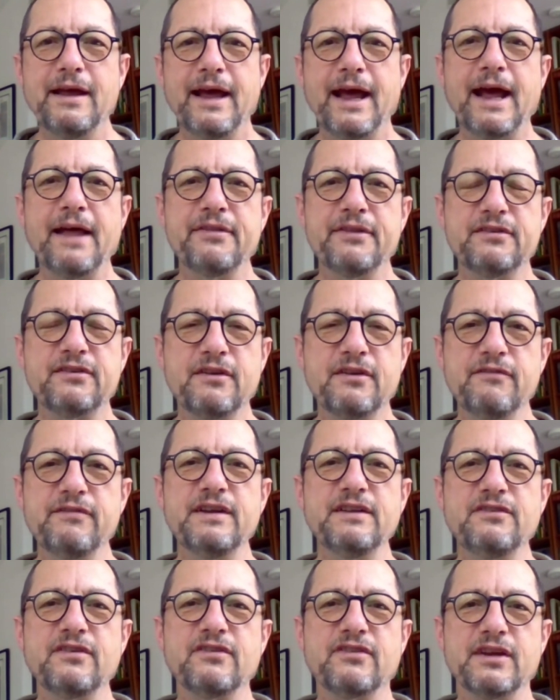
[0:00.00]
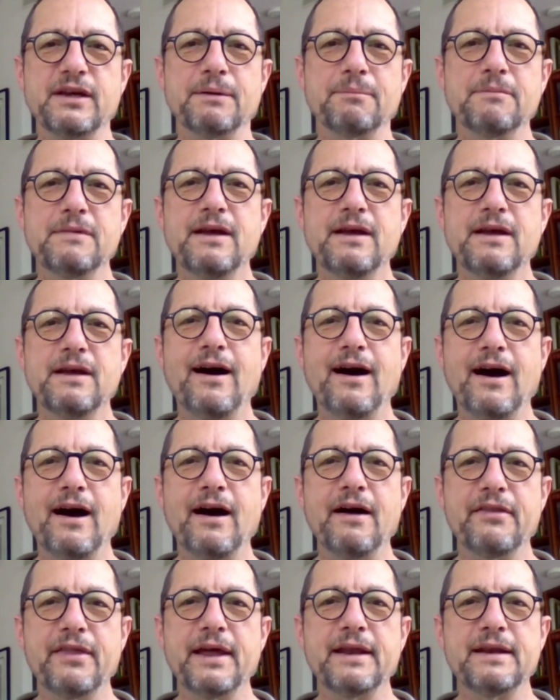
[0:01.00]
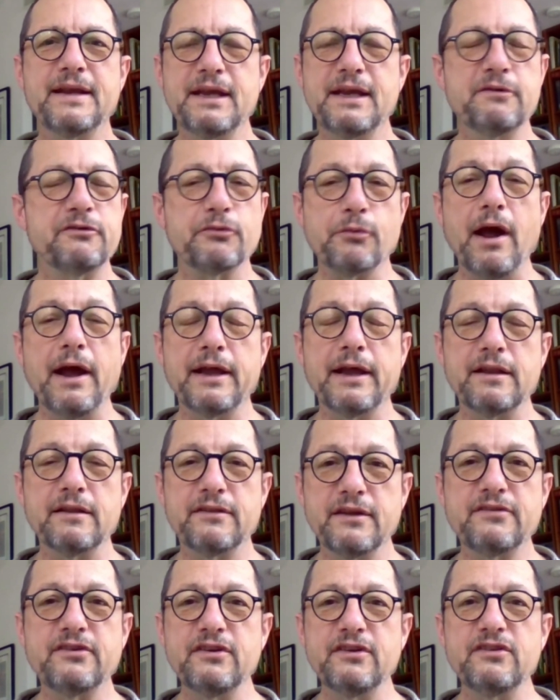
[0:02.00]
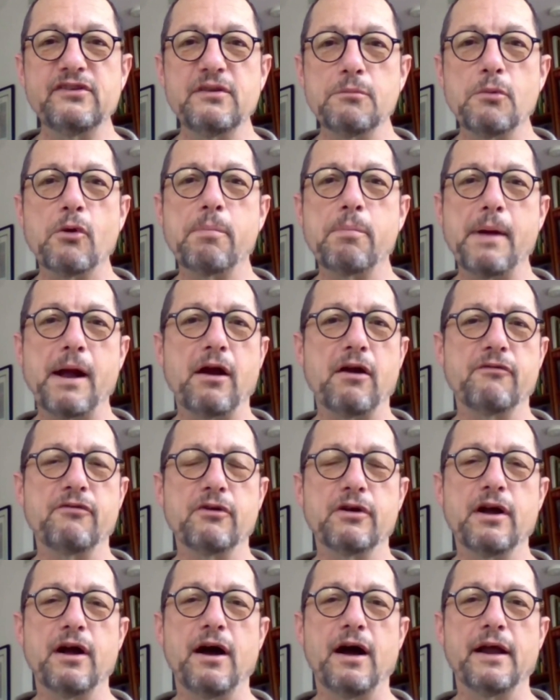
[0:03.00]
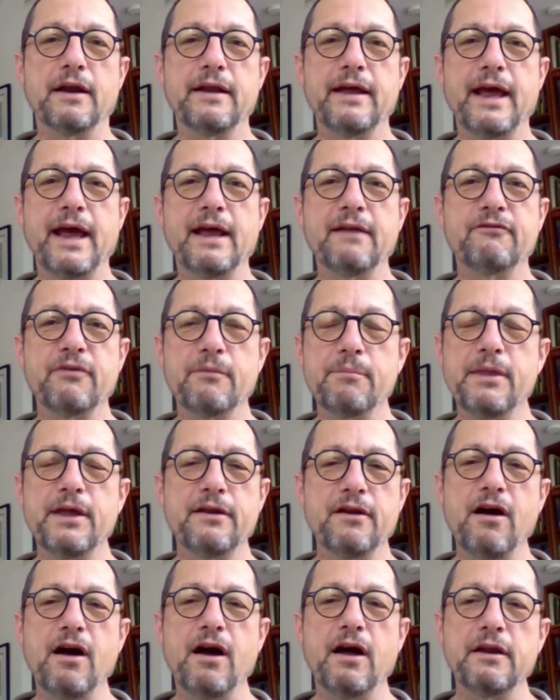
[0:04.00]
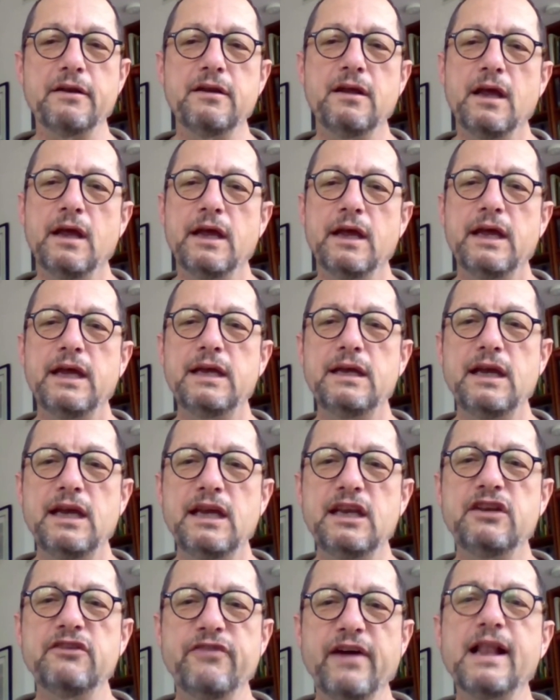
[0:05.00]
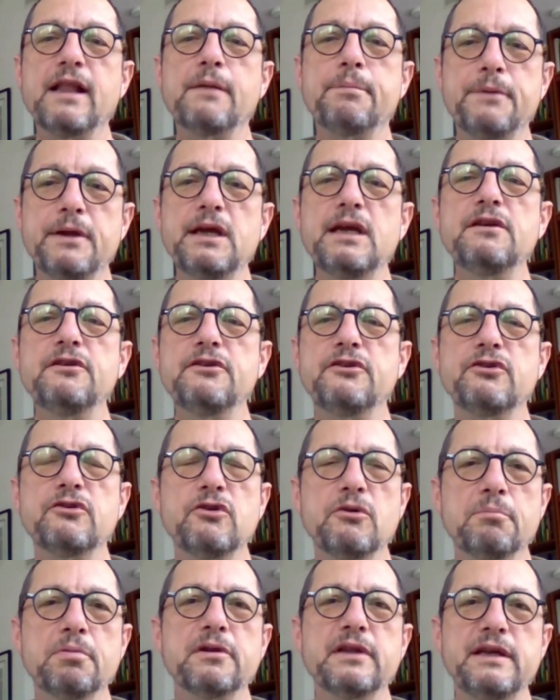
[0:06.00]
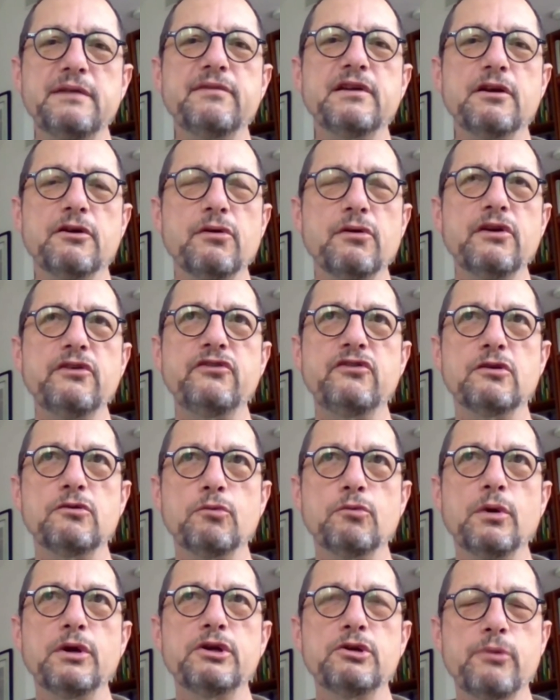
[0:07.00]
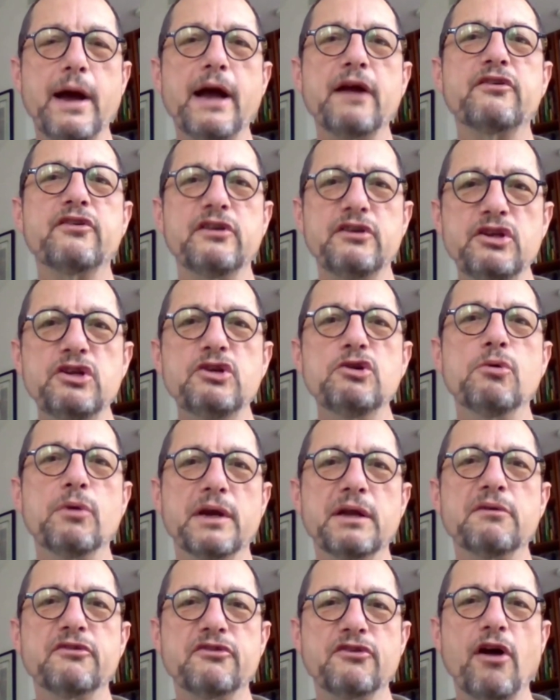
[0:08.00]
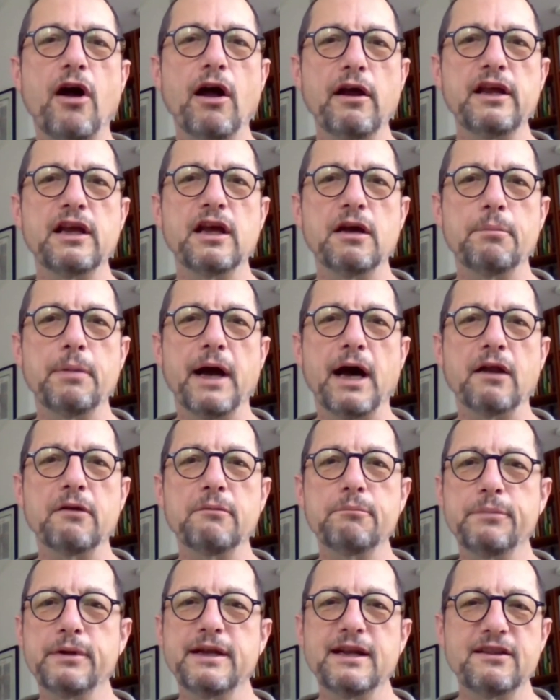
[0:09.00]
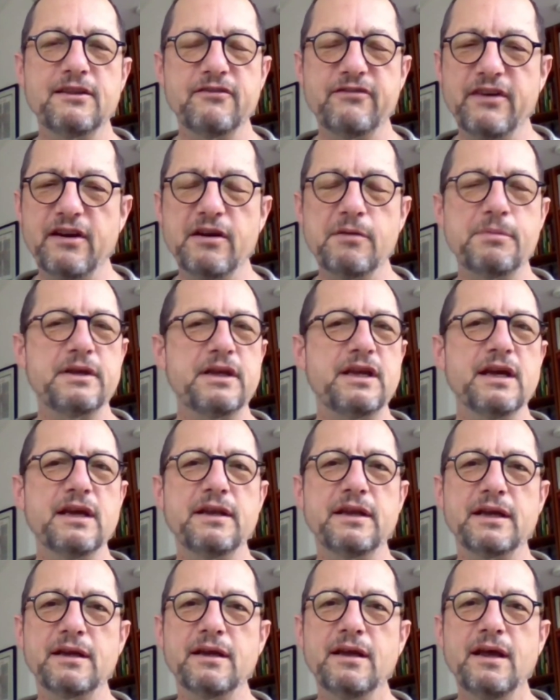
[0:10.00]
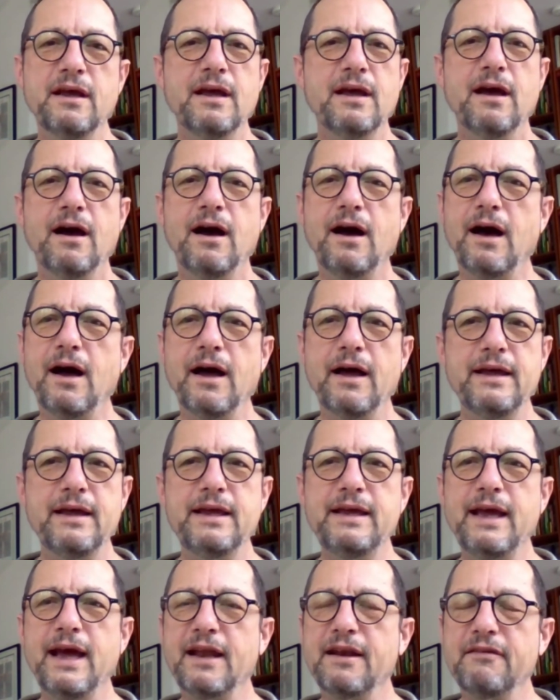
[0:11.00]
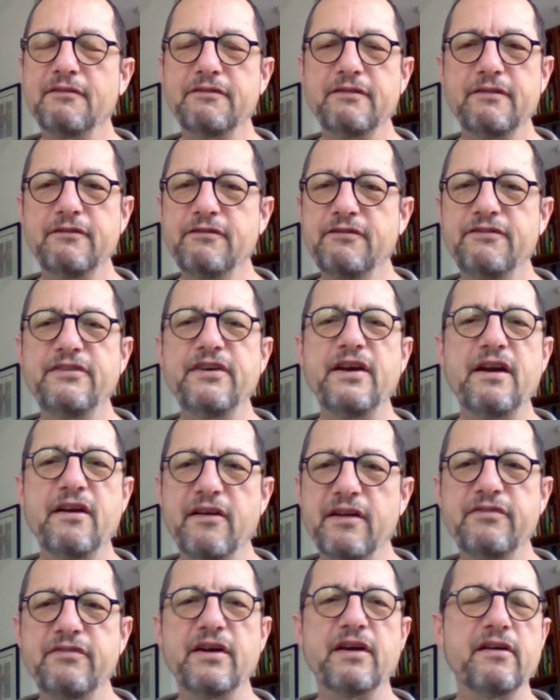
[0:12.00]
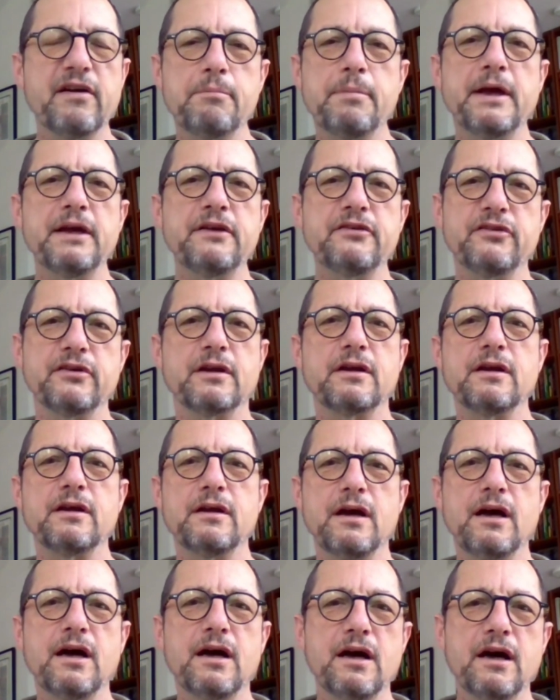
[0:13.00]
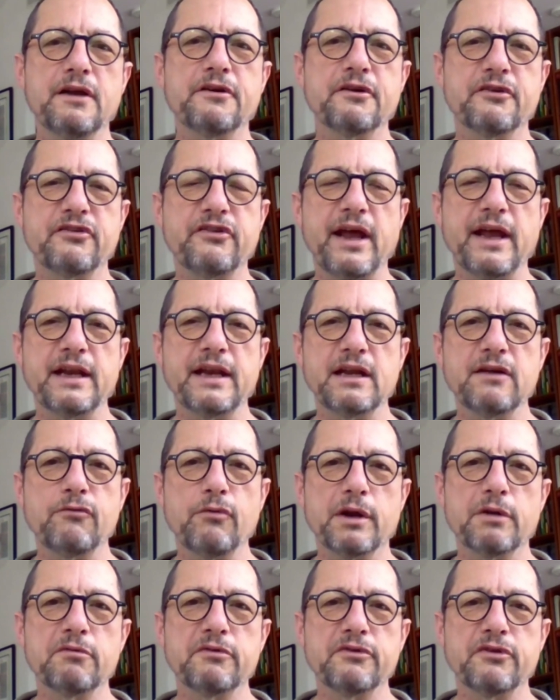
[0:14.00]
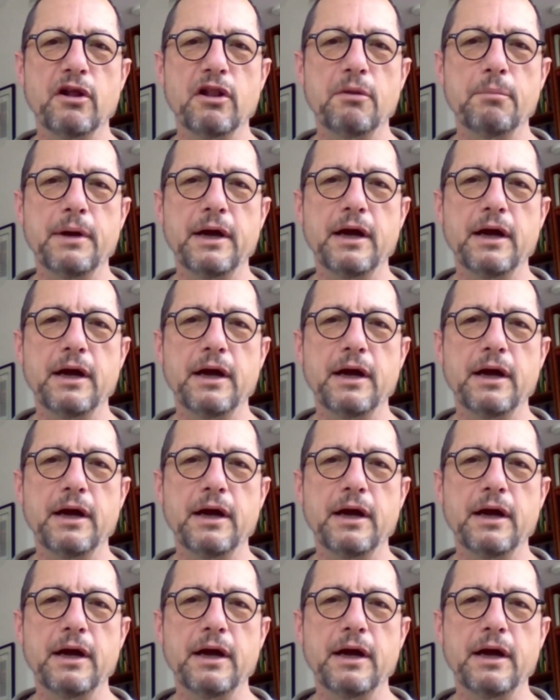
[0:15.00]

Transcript: And this convinces him uh, that he was right. This is the more powerful God. And from then on, he, he developed into a believing Christian, one who actually knew what he was talking about. But at the very beginning, uh, he had a very, very basic uh, understanding of what it was all